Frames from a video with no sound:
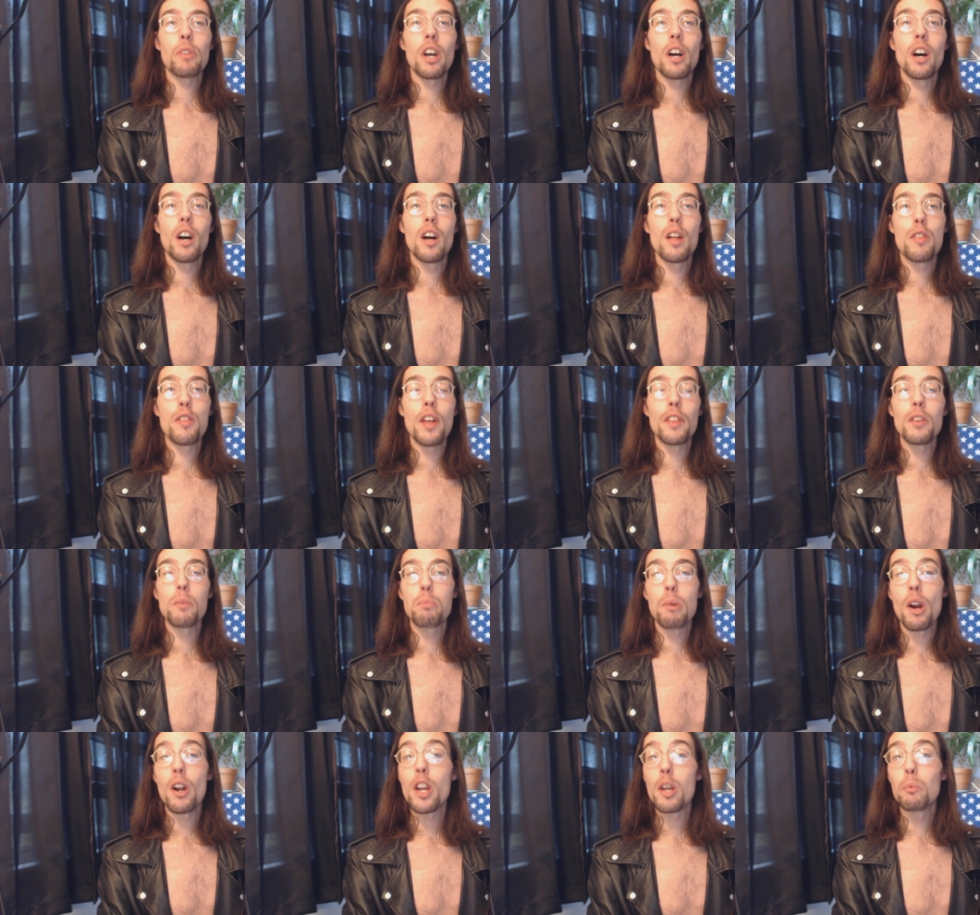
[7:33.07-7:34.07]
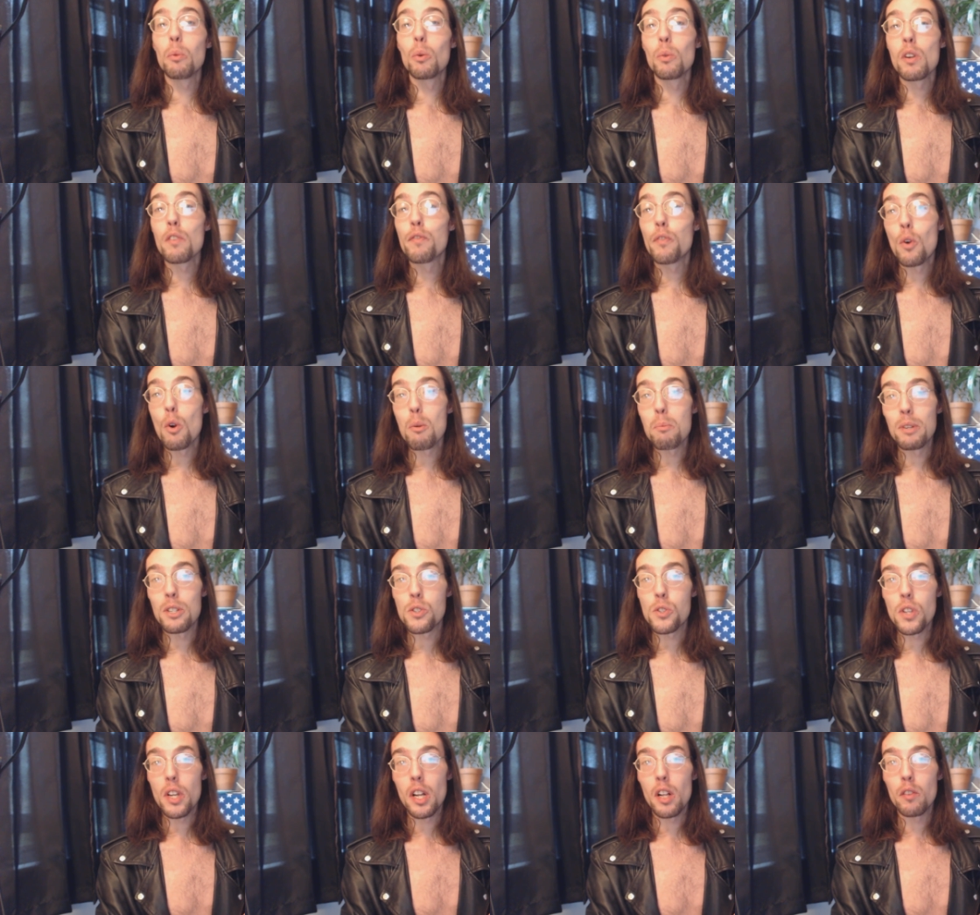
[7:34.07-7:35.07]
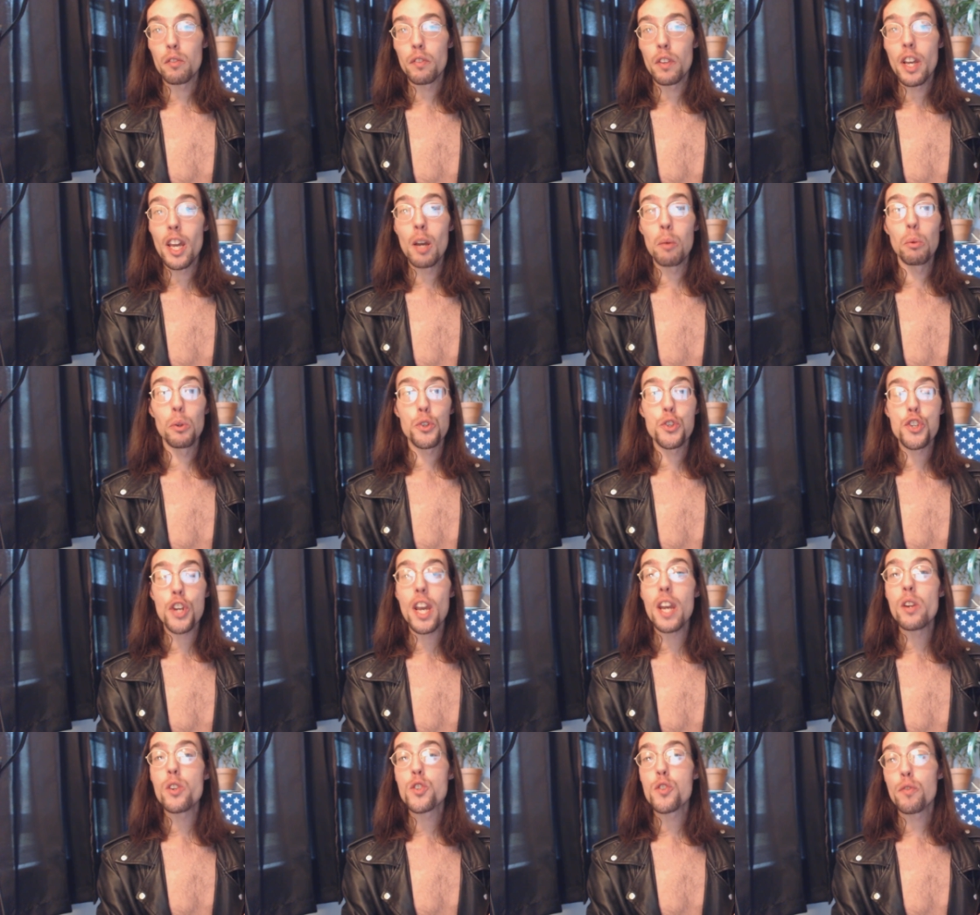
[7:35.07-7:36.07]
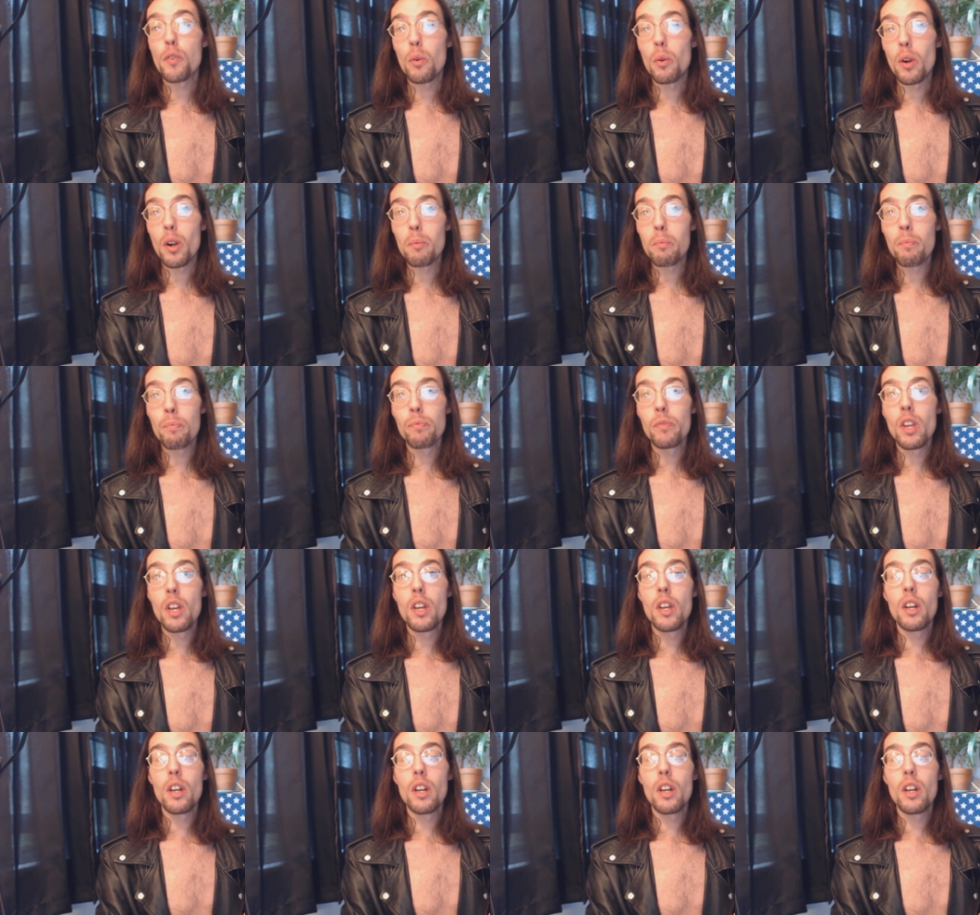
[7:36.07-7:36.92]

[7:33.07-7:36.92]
uh, then the party will reform itself. It will change form.